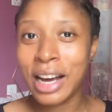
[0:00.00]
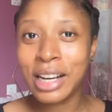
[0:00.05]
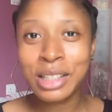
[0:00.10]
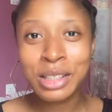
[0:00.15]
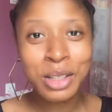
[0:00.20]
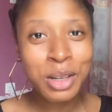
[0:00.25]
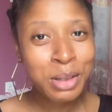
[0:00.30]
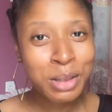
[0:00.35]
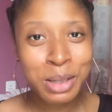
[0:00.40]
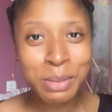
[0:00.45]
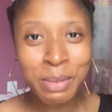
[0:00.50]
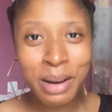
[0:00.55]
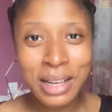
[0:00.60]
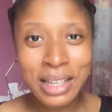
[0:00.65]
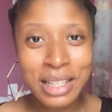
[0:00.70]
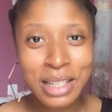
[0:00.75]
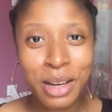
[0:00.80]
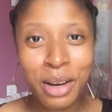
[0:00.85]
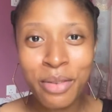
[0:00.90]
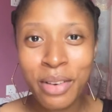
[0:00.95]
I talk to
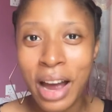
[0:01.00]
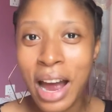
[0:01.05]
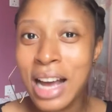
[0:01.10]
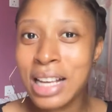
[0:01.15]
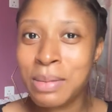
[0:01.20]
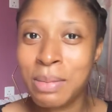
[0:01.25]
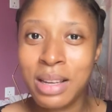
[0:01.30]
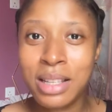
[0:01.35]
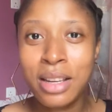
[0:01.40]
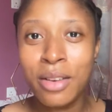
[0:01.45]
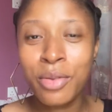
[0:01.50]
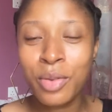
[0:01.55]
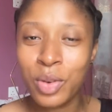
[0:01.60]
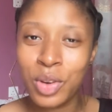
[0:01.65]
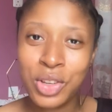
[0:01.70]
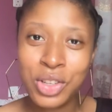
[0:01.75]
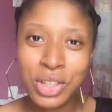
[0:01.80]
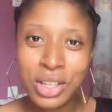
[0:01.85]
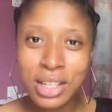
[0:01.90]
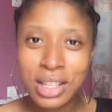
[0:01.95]
myself, I ask myself
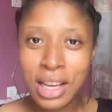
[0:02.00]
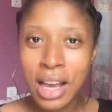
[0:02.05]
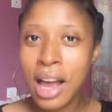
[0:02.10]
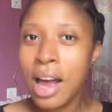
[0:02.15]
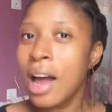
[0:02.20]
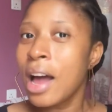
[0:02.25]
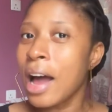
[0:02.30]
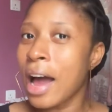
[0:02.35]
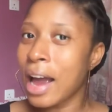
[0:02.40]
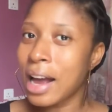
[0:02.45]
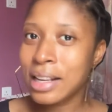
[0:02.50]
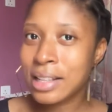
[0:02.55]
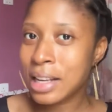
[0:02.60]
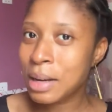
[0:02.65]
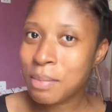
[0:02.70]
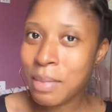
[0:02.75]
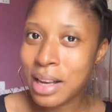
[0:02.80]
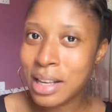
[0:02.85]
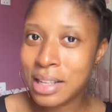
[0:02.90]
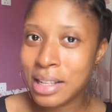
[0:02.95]
questions, I
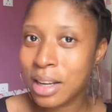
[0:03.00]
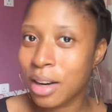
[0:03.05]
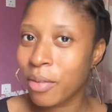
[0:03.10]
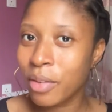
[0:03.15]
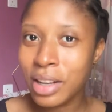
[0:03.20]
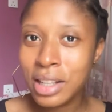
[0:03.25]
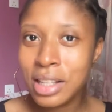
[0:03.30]
answer myself.